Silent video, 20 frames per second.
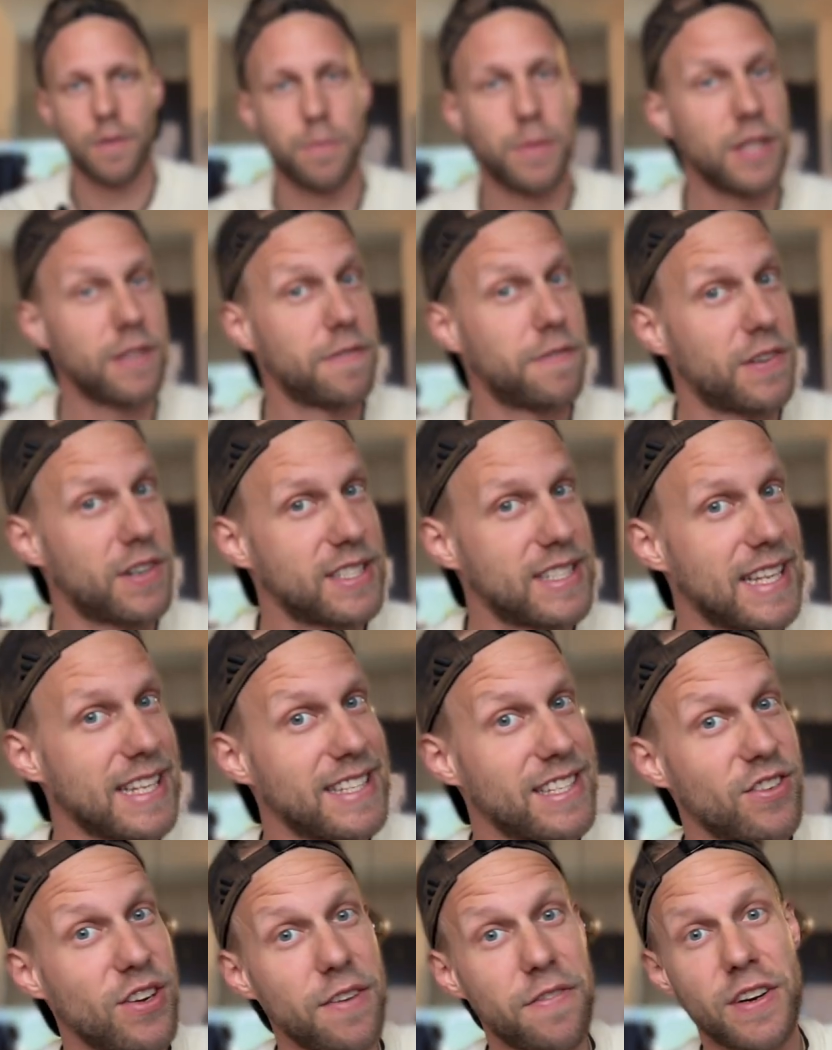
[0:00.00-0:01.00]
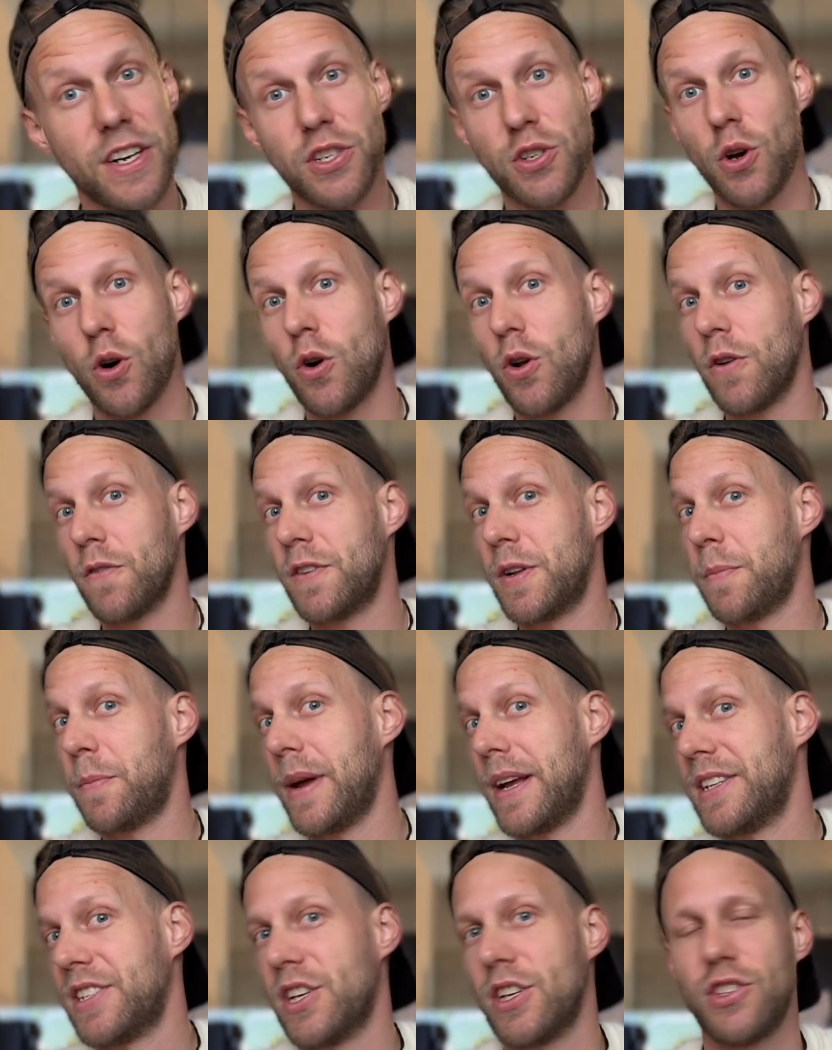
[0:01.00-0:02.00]
But first, let's refresh all of the
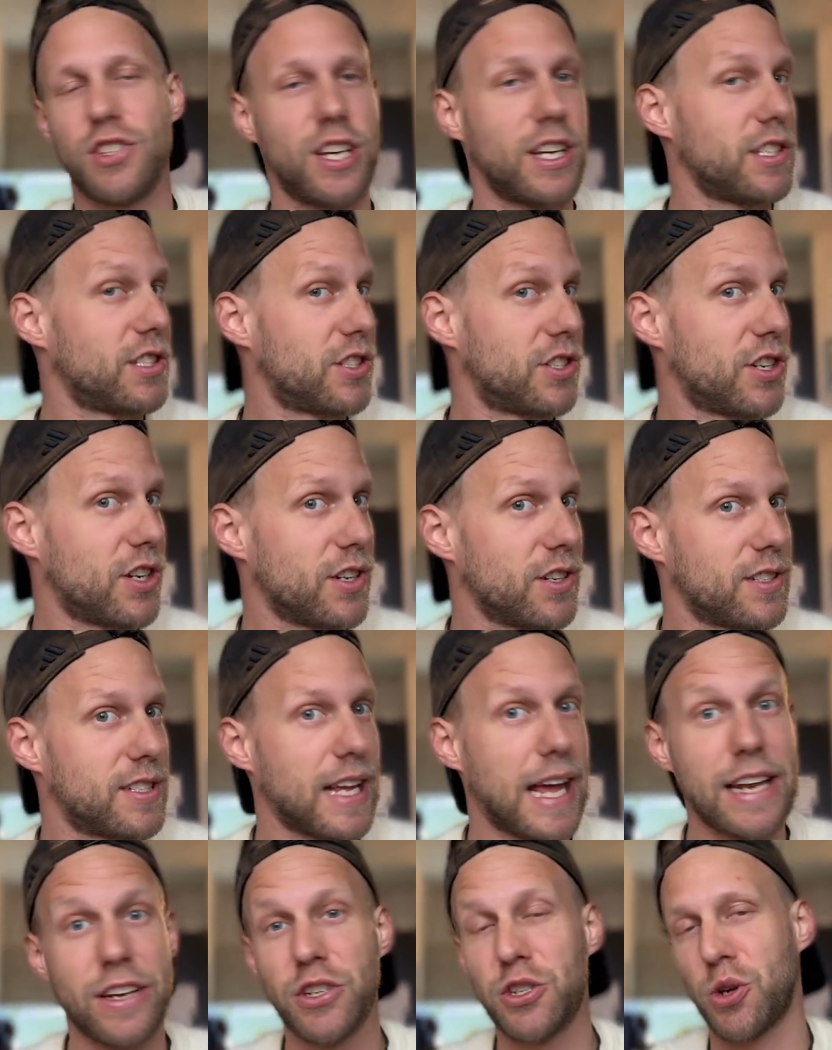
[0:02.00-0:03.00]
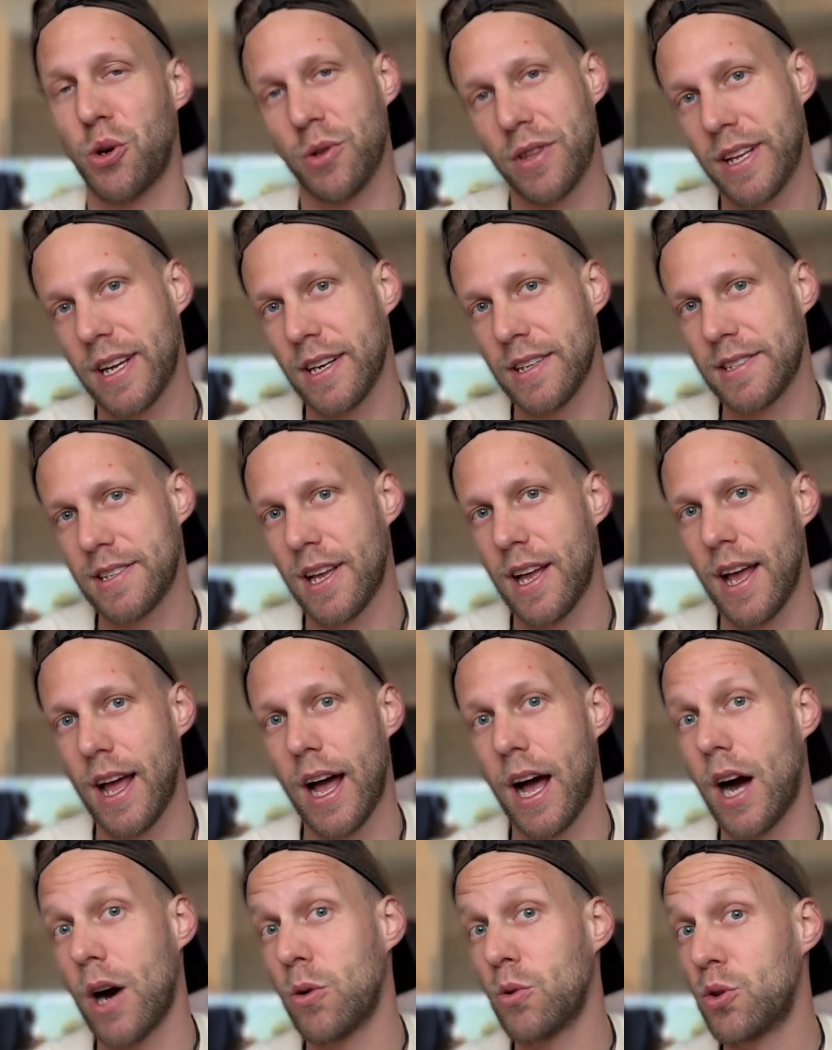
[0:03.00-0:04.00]
basic gestures and shortcuts
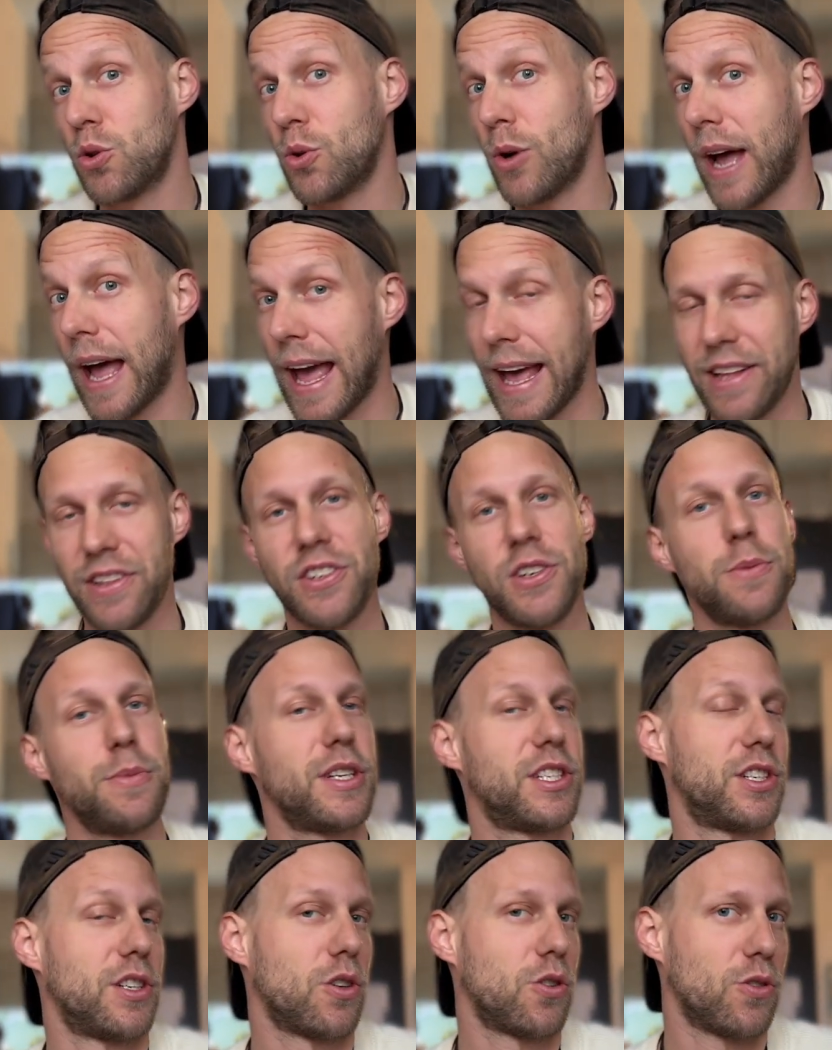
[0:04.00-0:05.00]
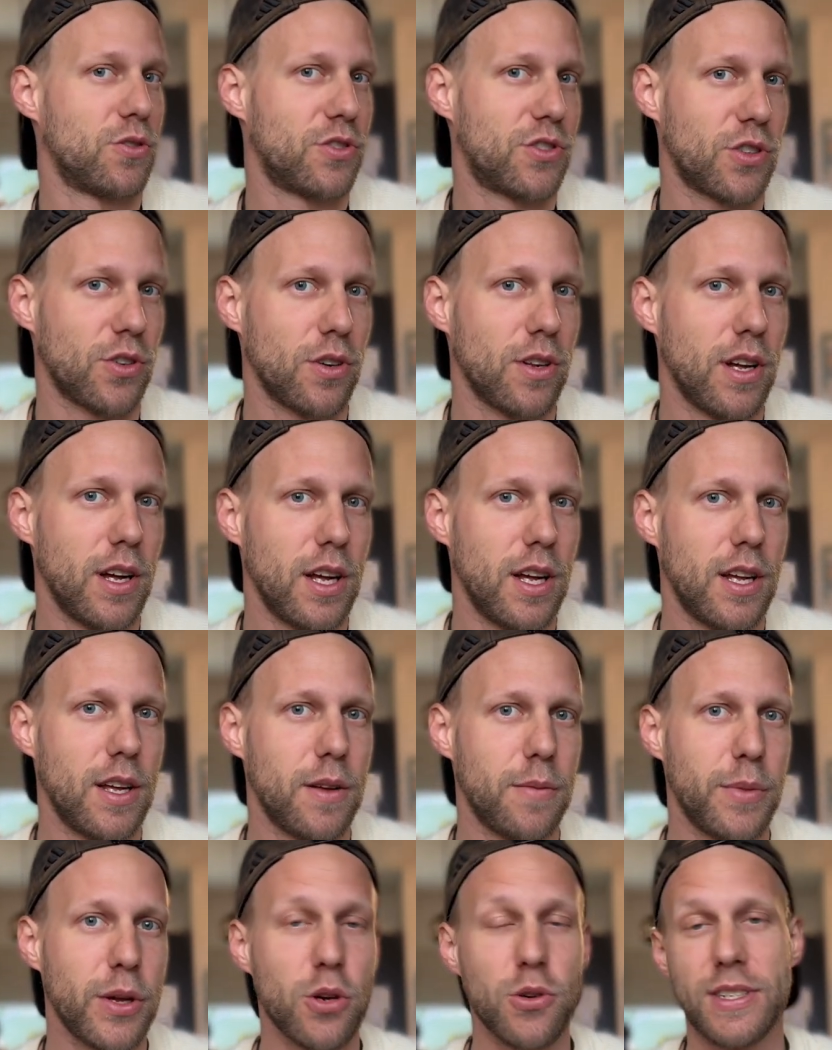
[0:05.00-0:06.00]
how to enter mission control,
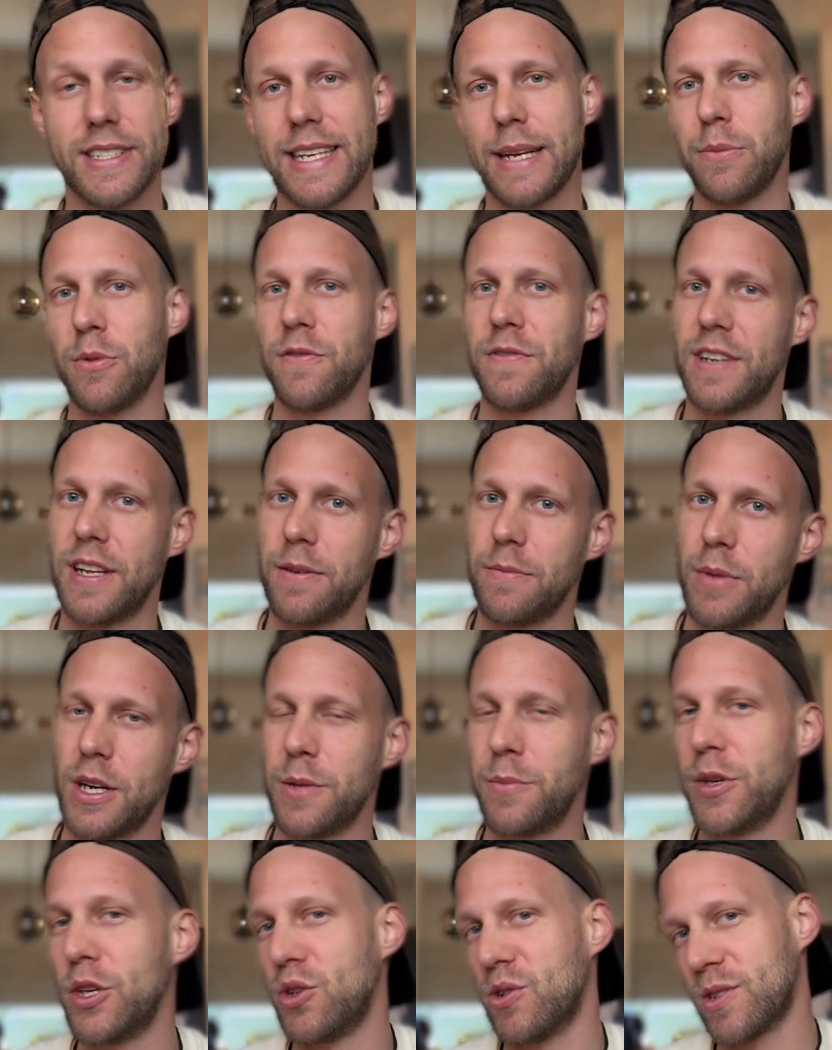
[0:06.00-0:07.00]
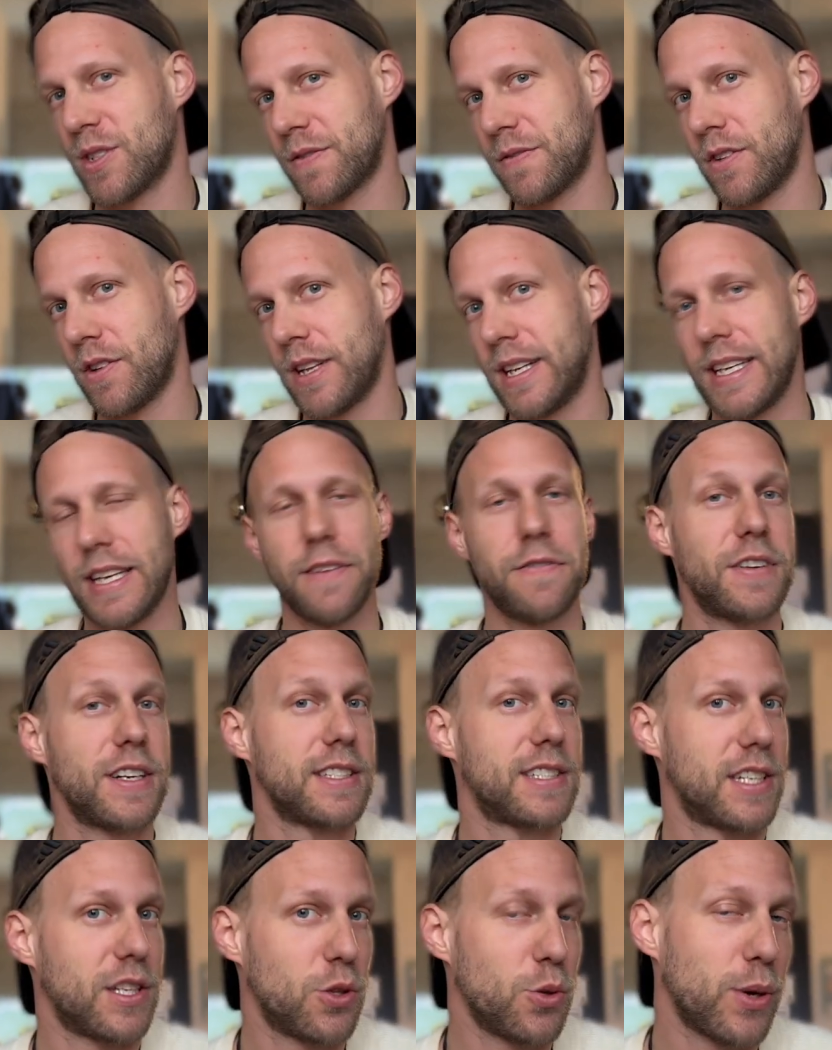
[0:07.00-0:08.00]
because some of them might be useful in
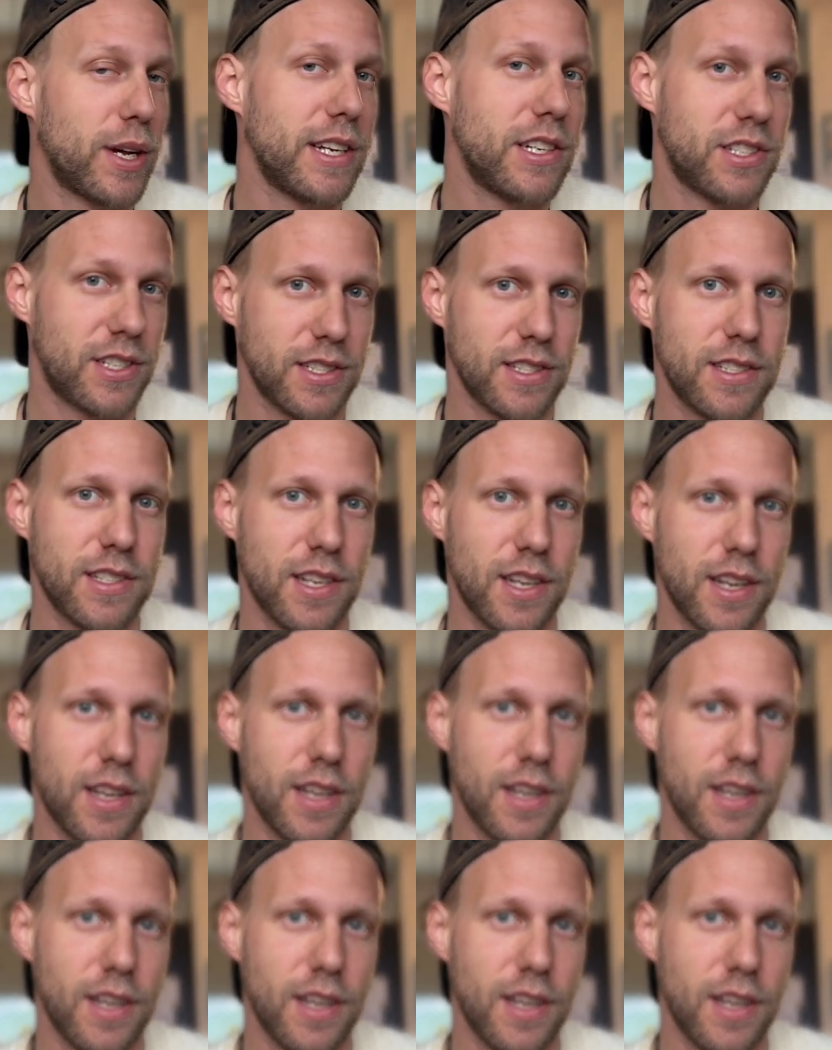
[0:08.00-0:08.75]
different situations.